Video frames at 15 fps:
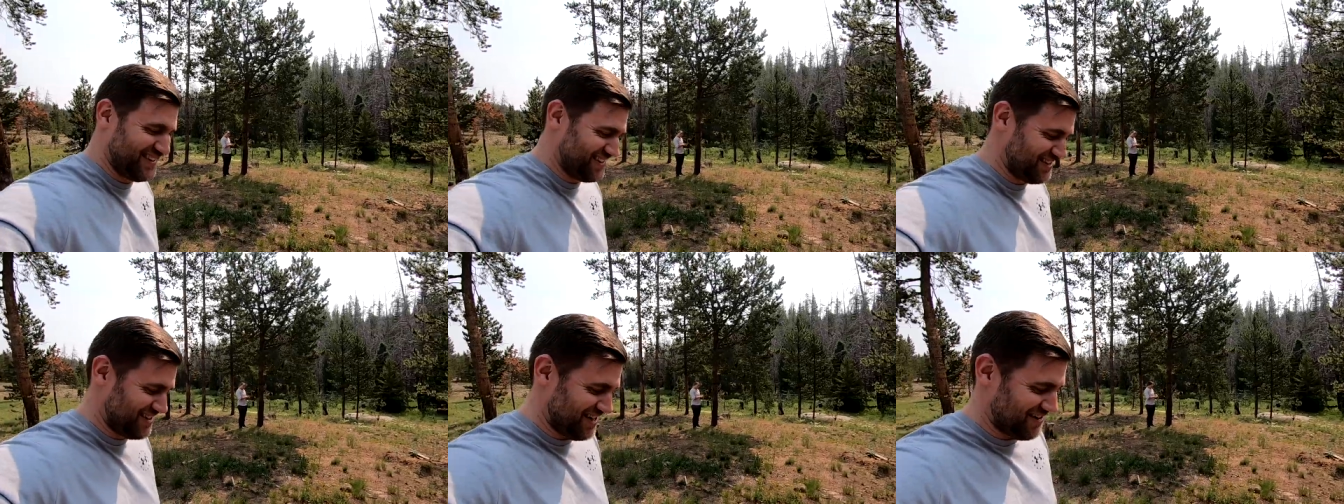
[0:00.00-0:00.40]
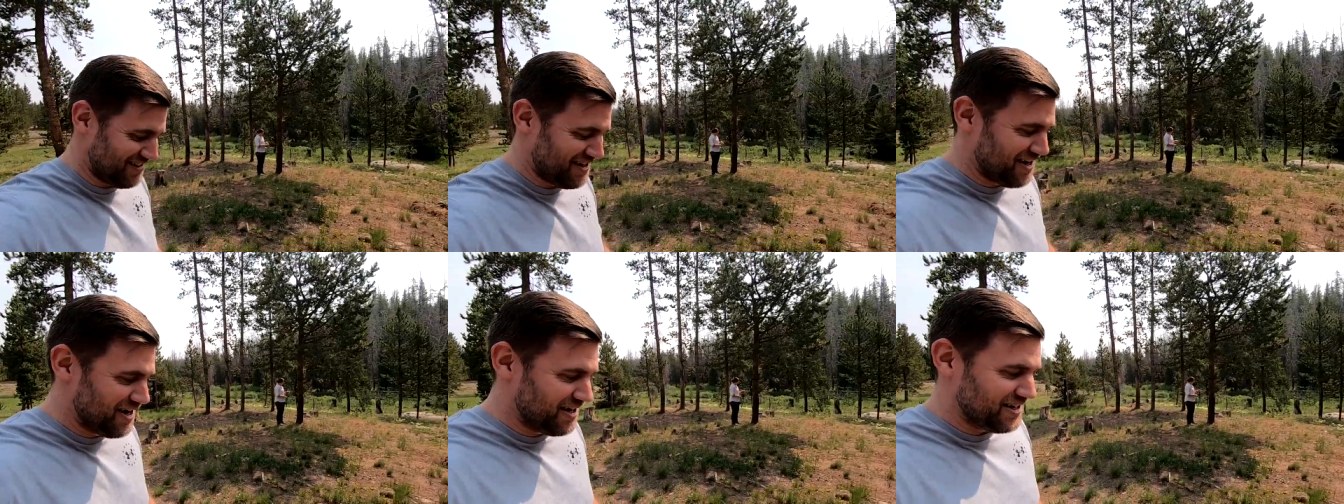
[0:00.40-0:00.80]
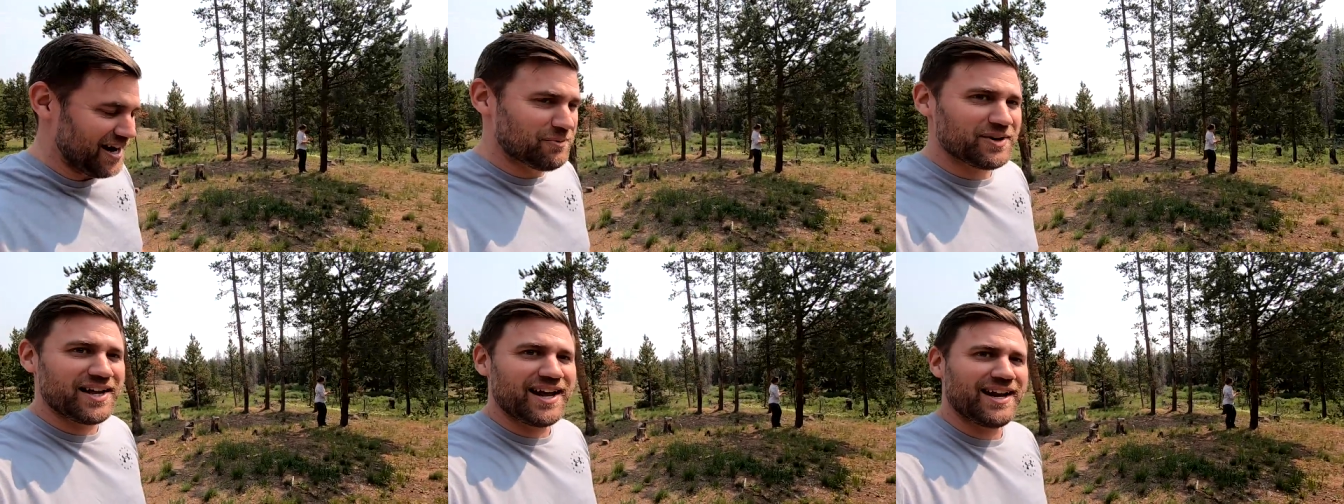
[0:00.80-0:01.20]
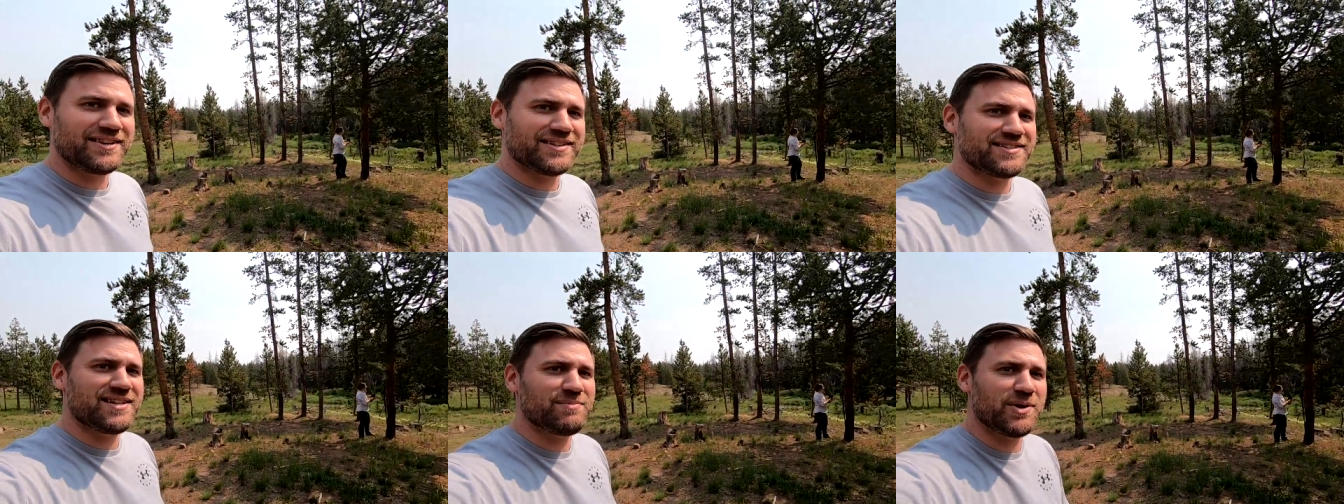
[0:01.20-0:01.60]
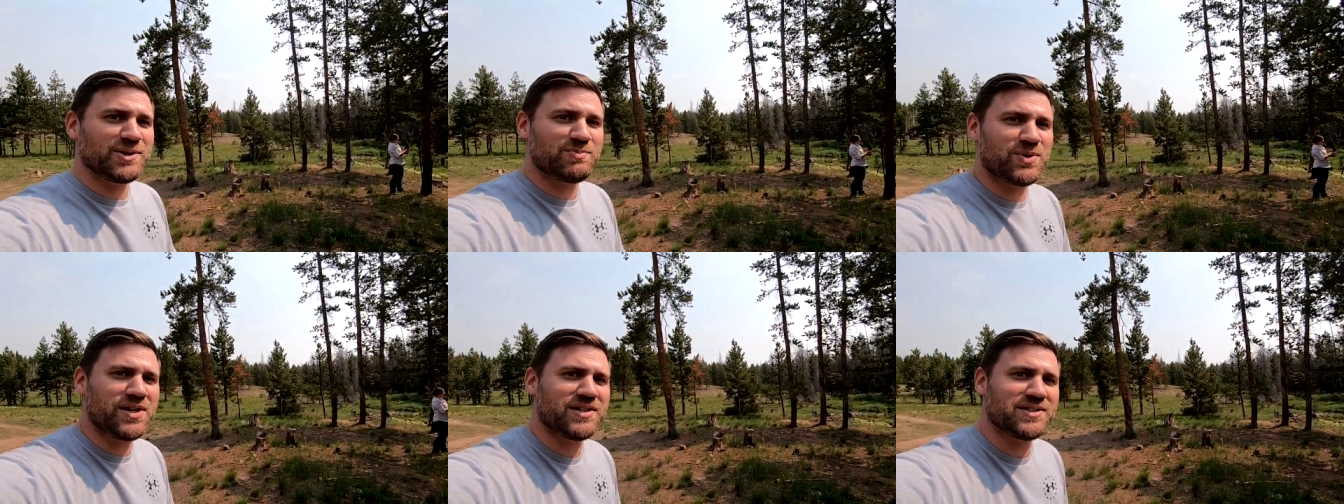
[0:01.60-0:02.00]
so now we're going to head out to Steamboat
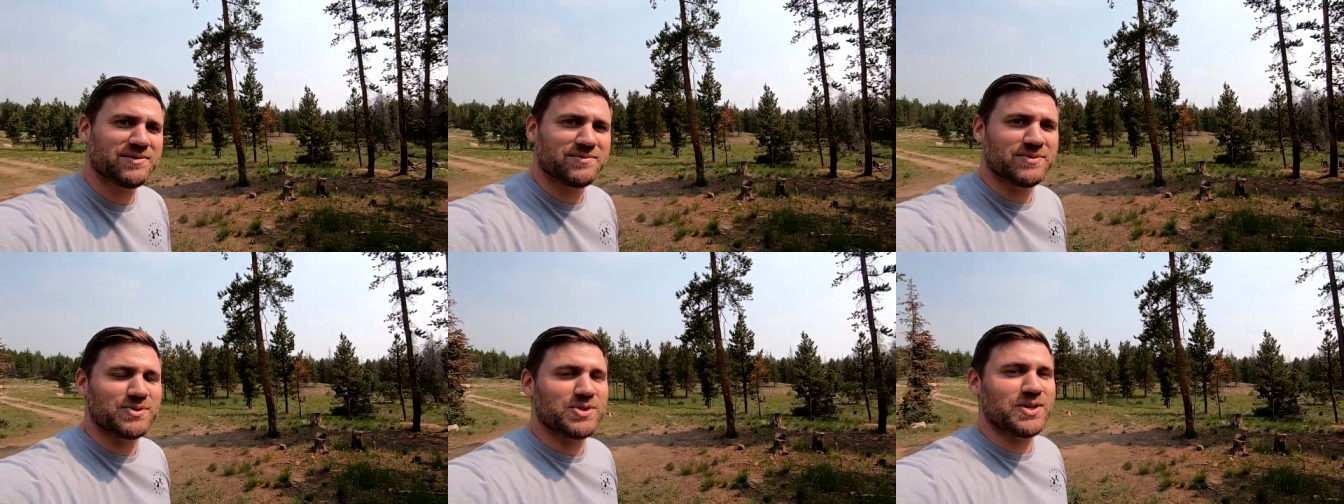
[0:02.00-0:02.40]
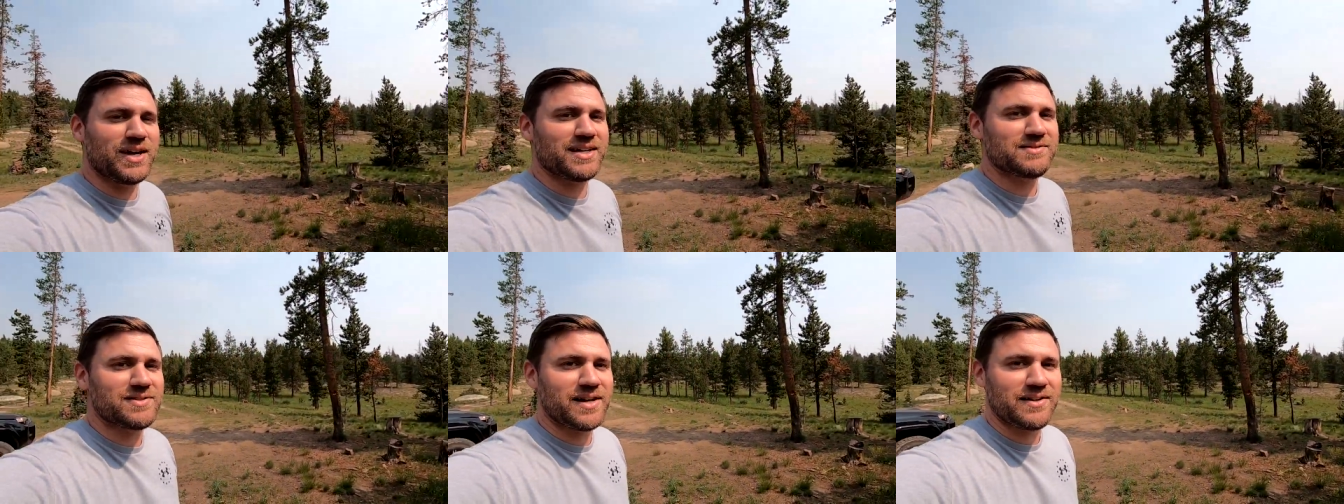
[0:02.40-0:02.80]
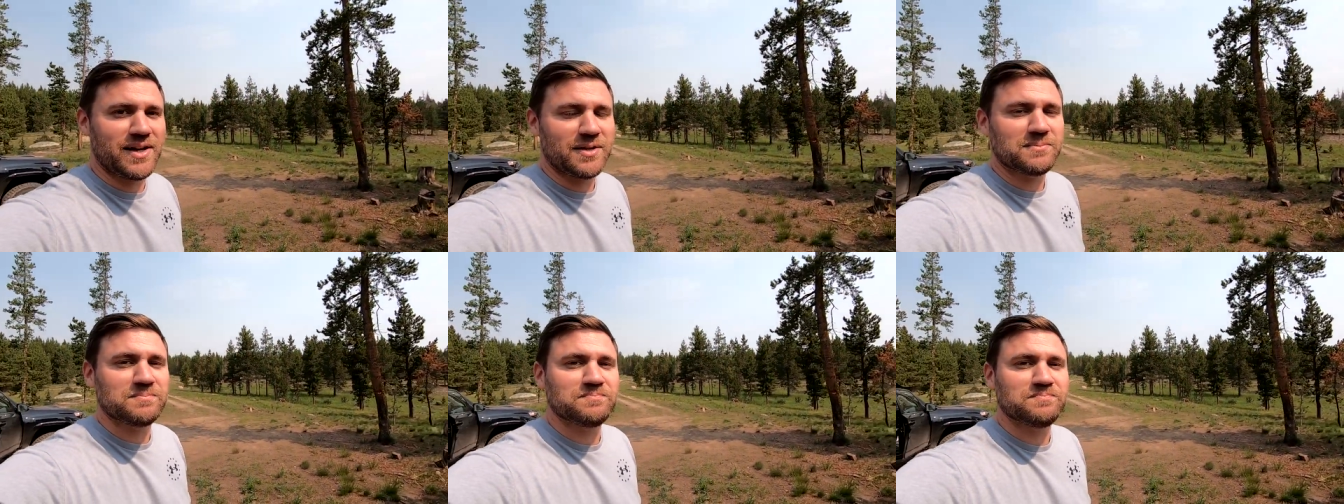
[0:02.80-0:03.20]
Springs. We'll show you guys around there.